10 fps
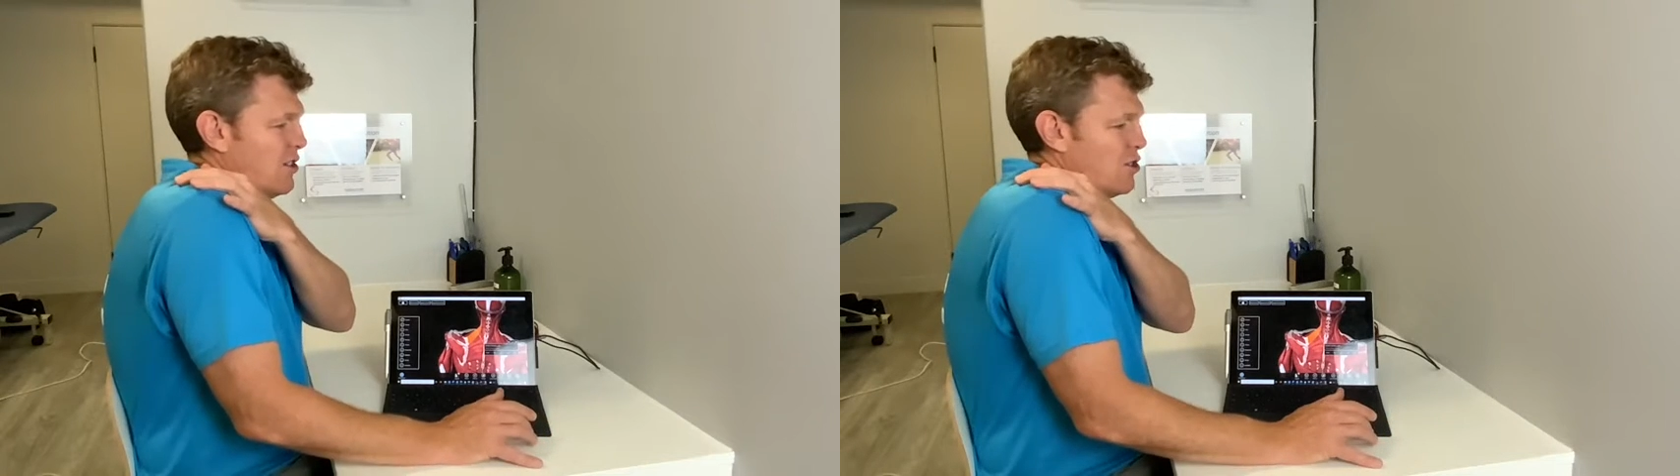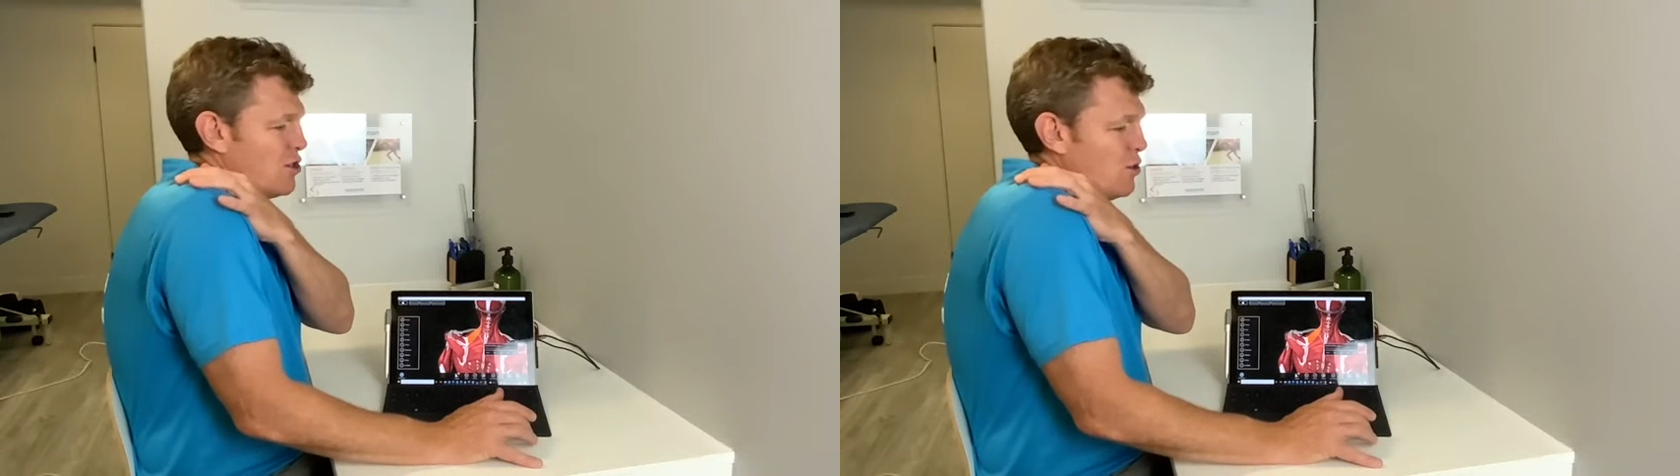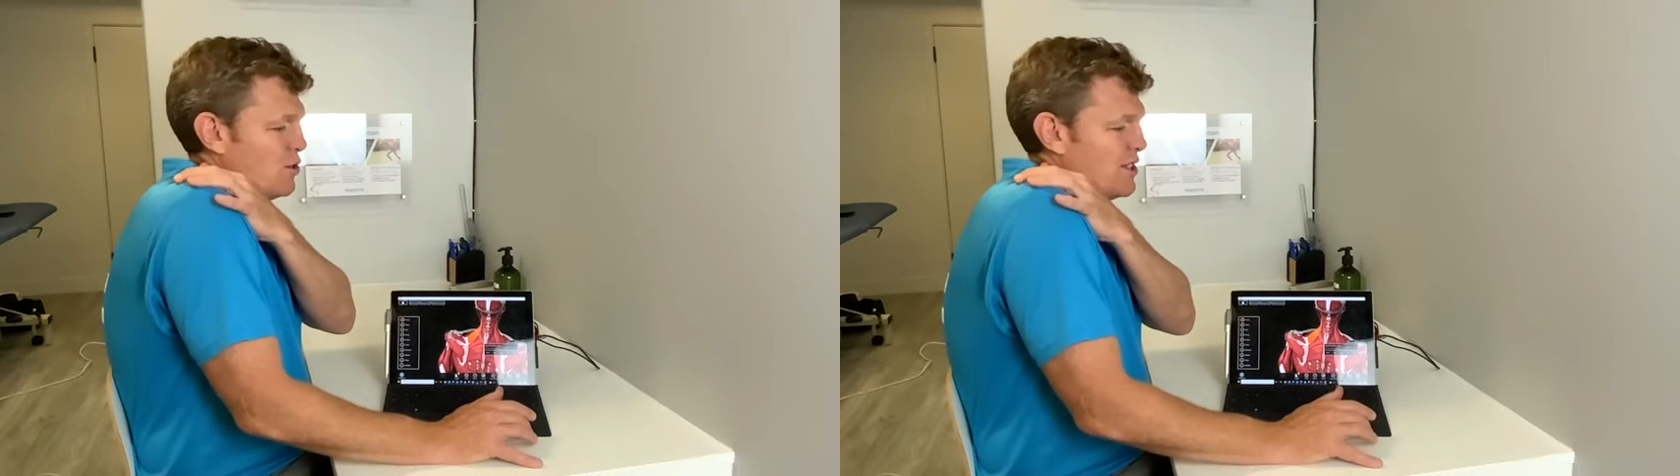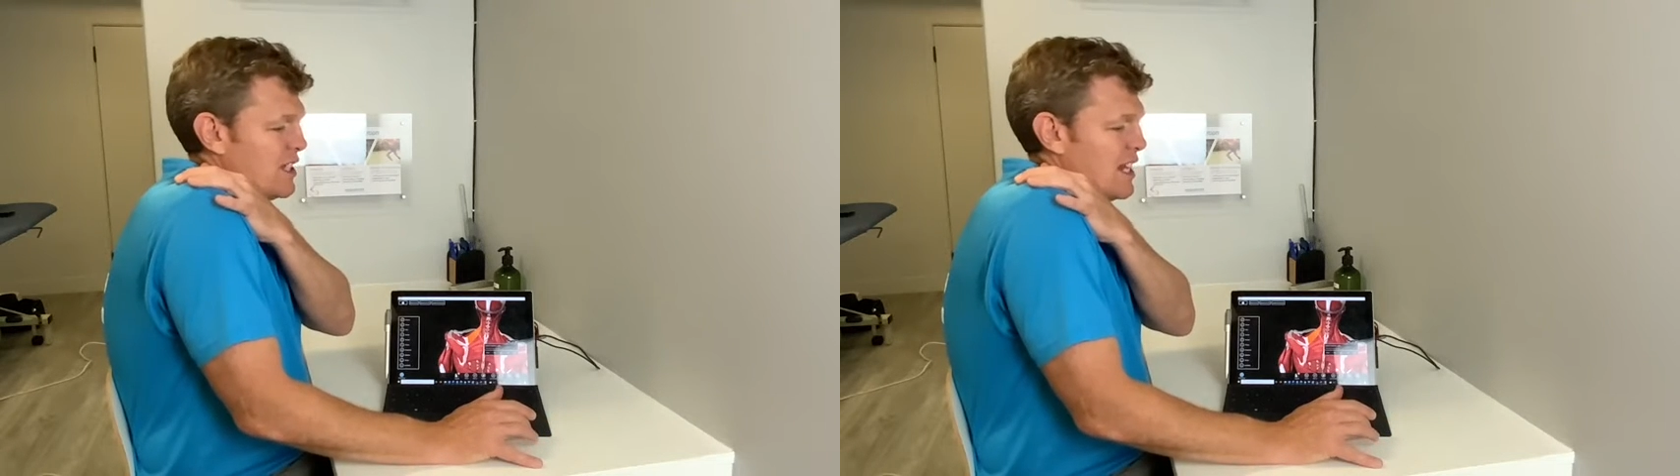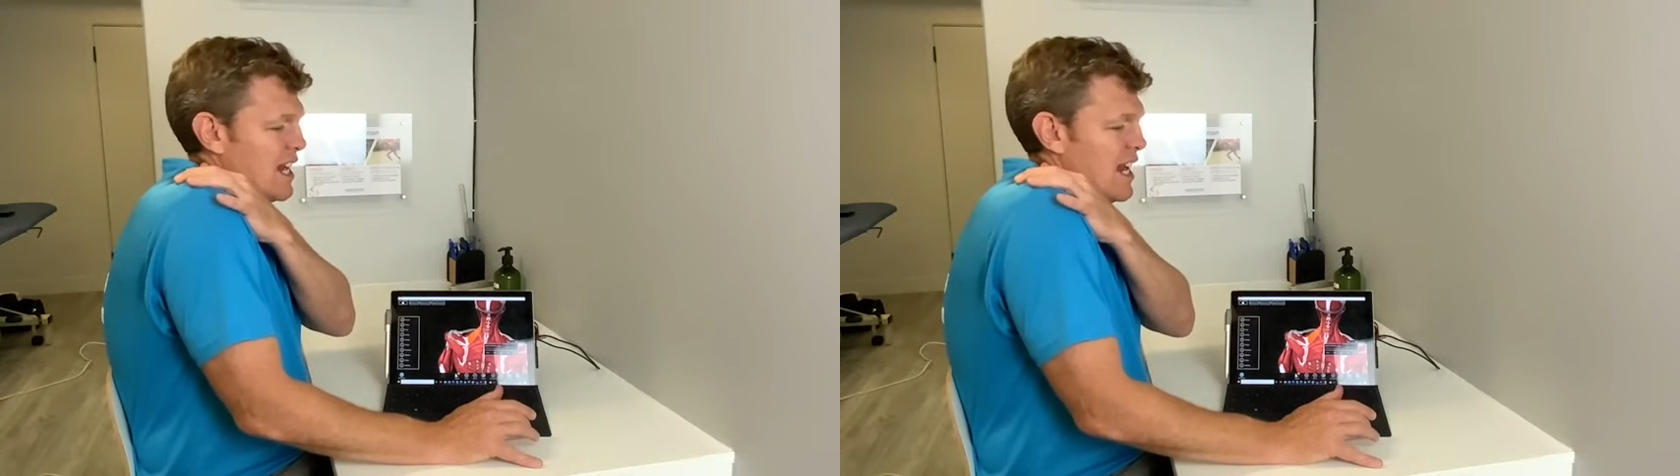The
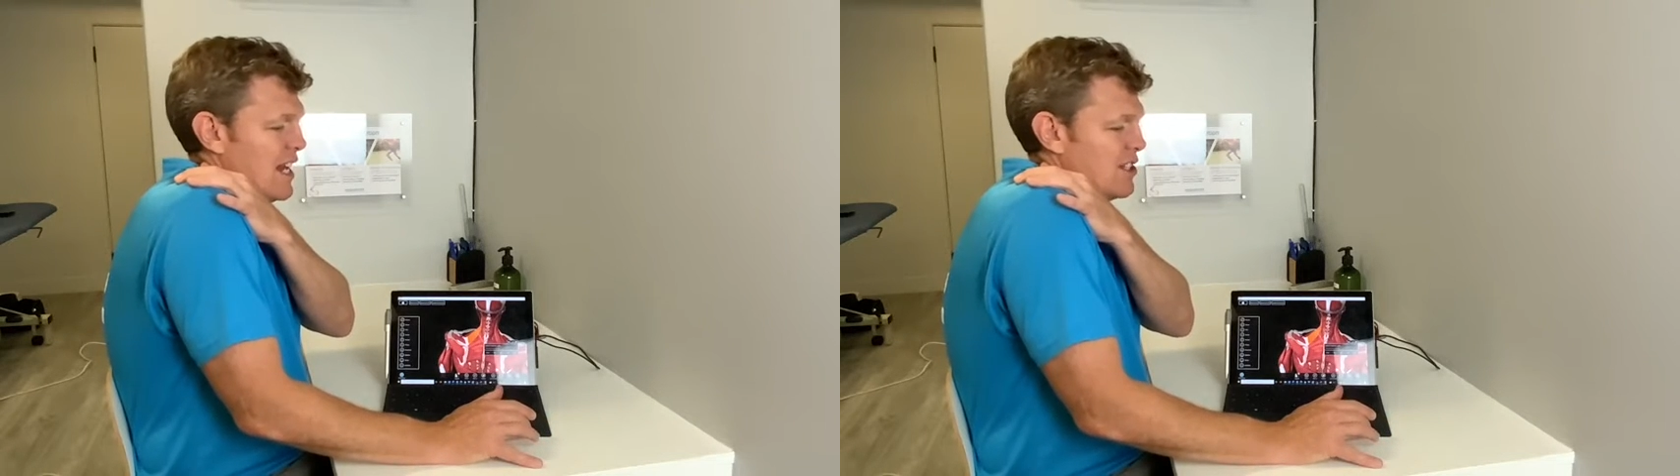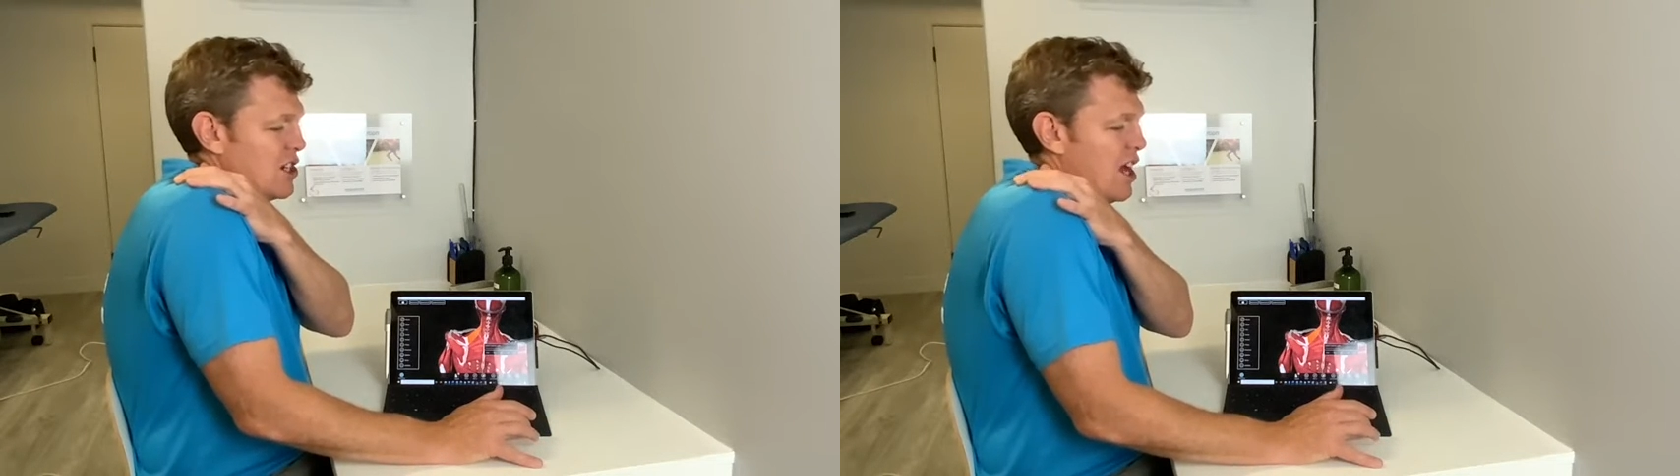shoulders can hitch